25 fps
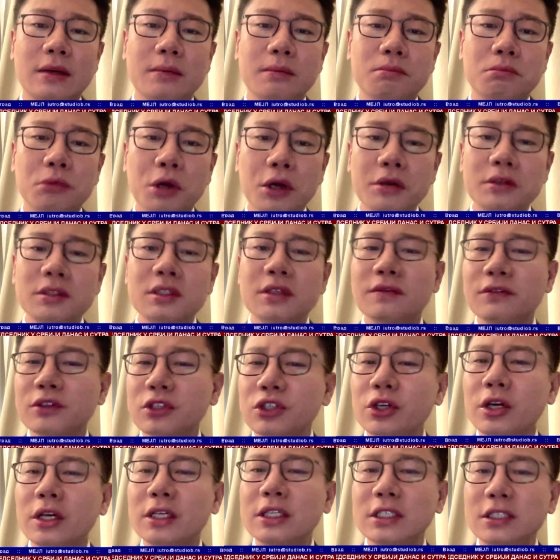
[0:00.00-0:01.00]
that most of
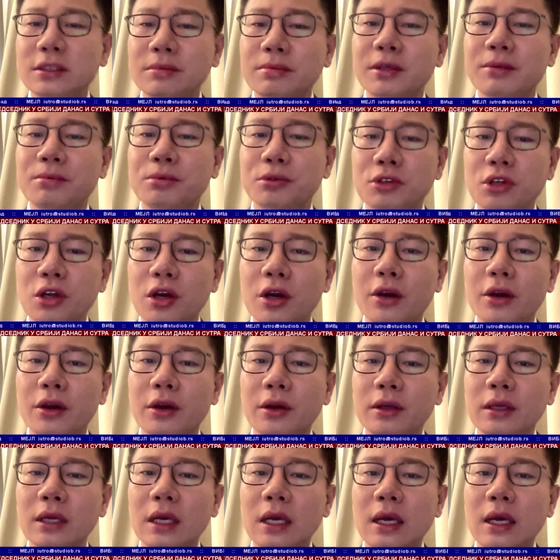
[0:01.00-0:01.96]
the Chinese people know,